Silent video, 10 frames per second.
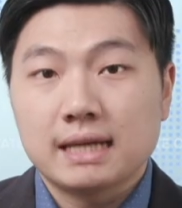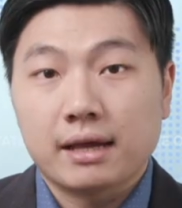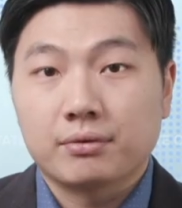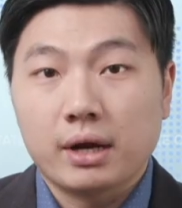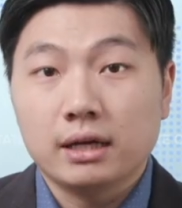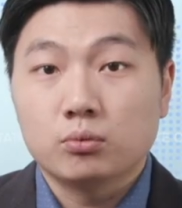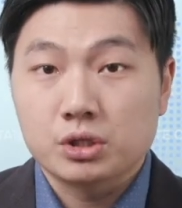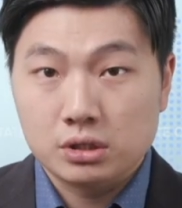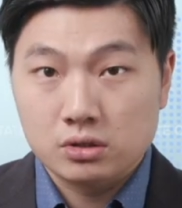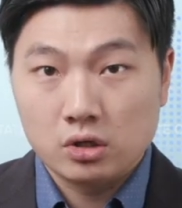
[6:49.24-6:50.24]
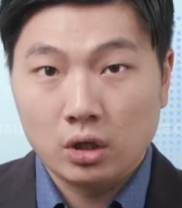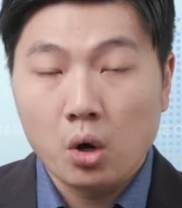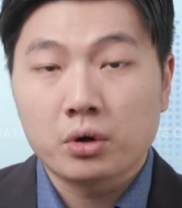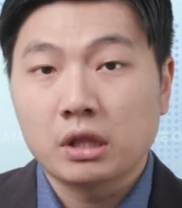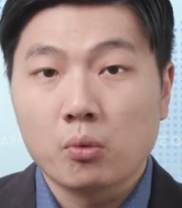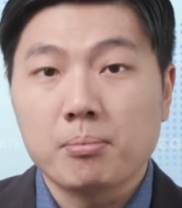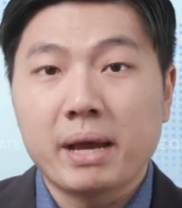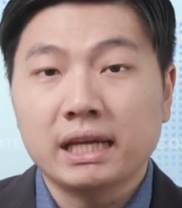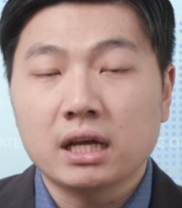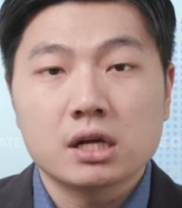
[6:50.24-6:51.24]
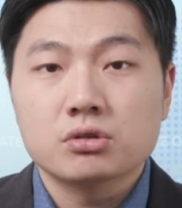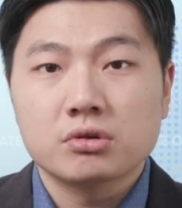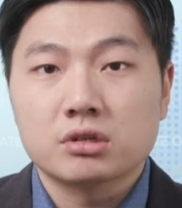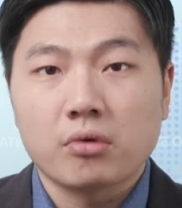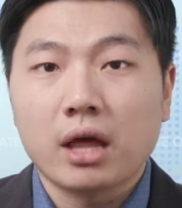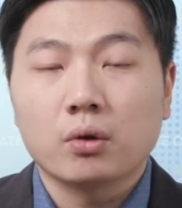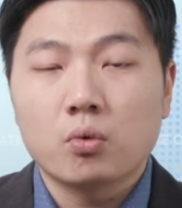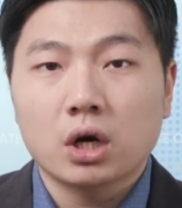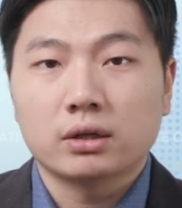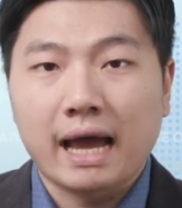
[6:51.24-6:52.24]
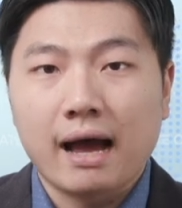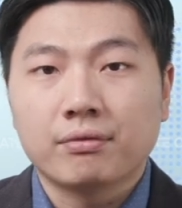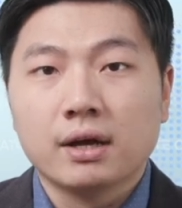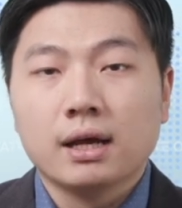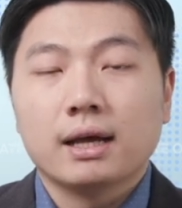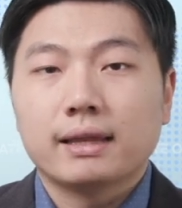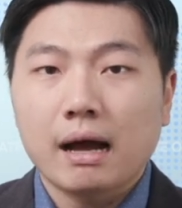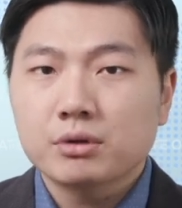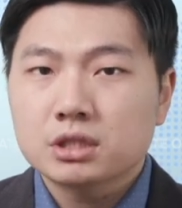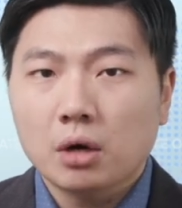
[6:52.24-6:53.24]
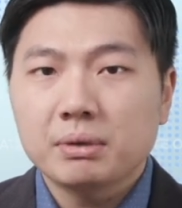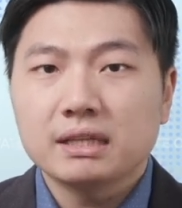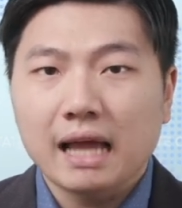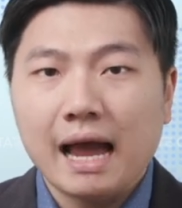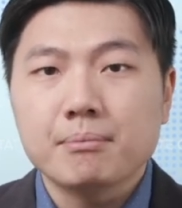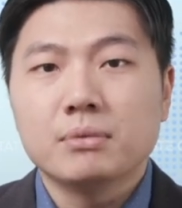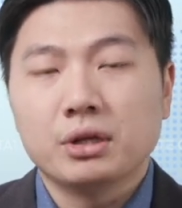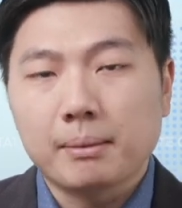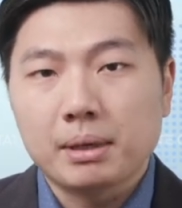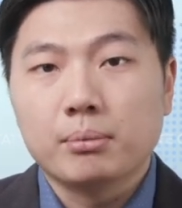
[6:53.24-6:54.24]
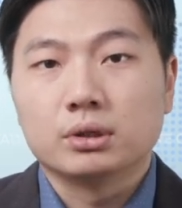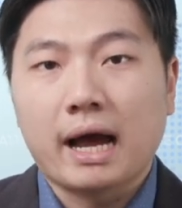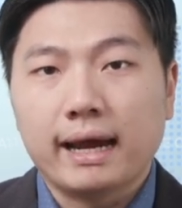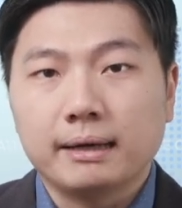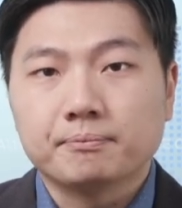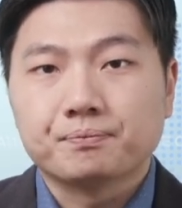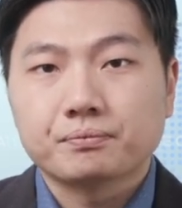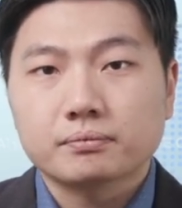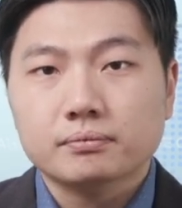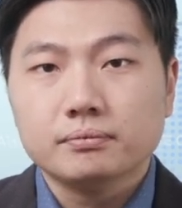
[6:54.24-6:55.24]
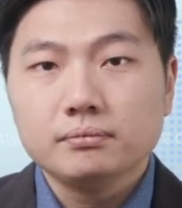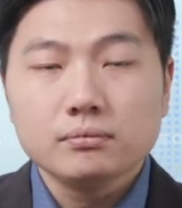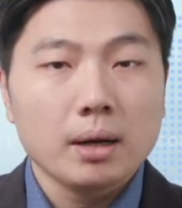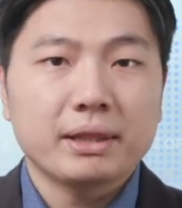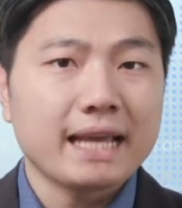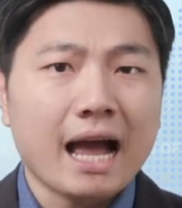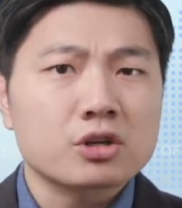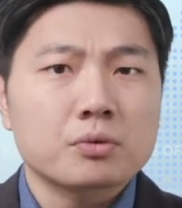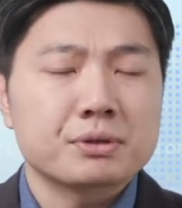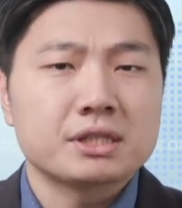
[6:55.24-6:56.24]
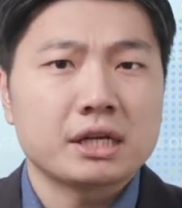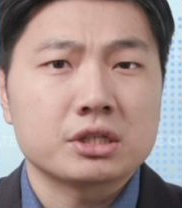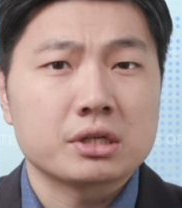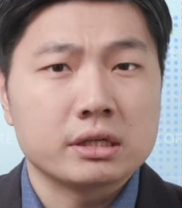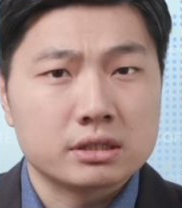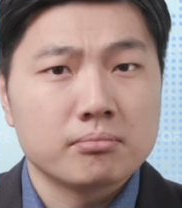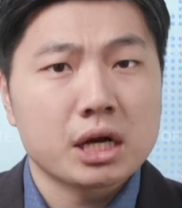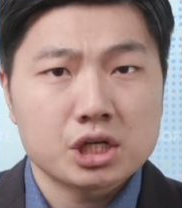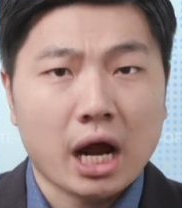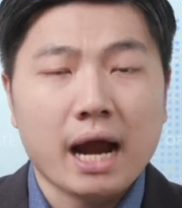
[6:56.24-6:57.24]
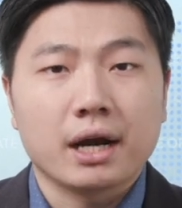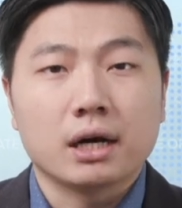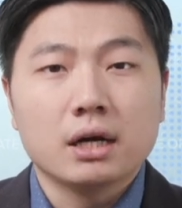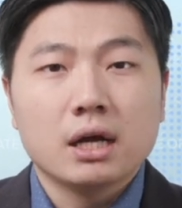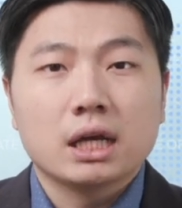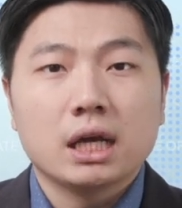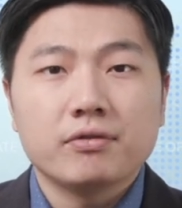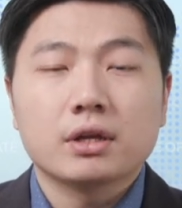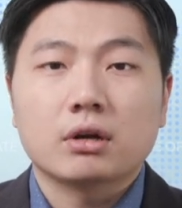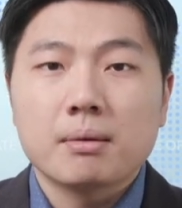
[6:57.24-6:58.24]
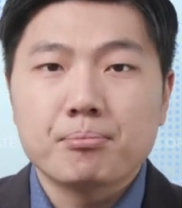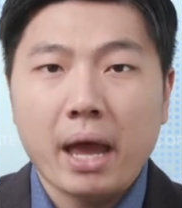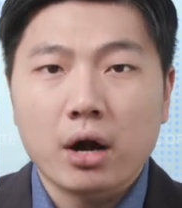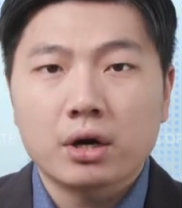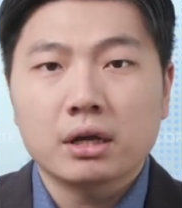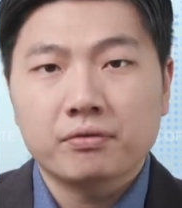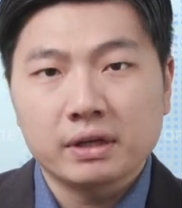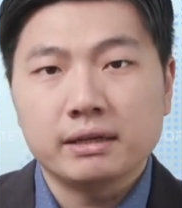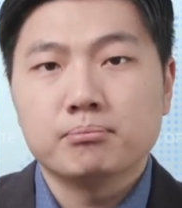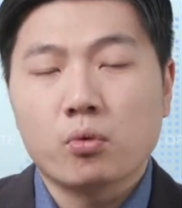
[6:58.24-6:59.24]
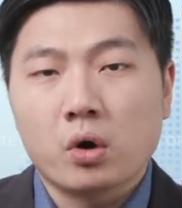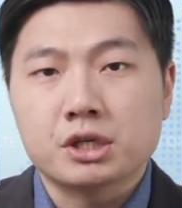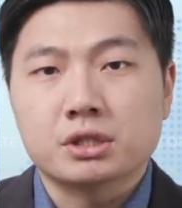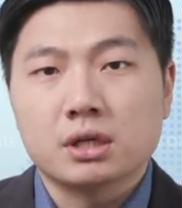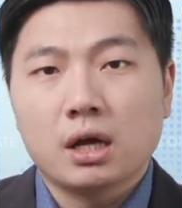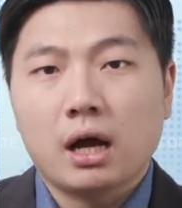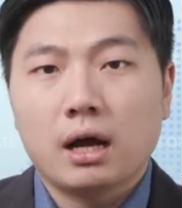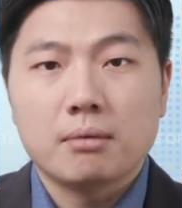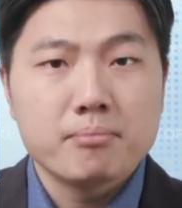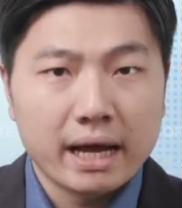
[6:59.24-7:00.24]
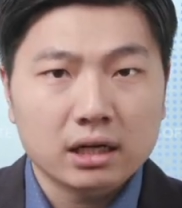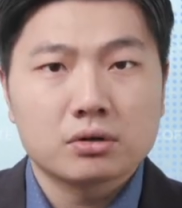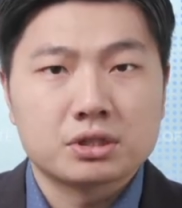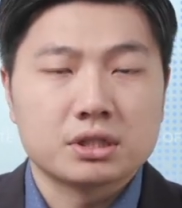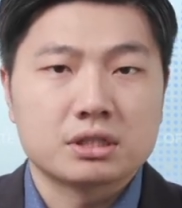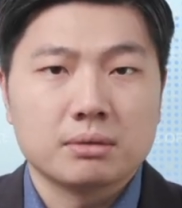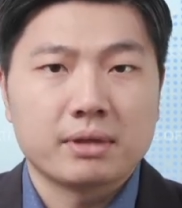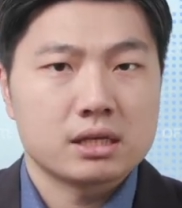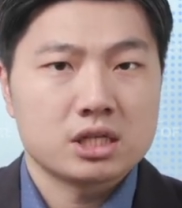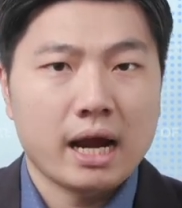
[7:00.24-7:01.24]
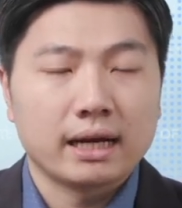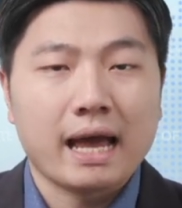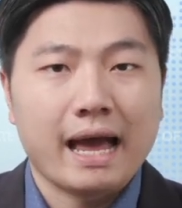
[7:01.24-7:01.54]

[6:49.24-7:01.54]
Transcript: death rate, which is lower than what many countries around the world have, that would still be 9 million people dying. But the actual percentage is much higher given the comparatively worse medical system that China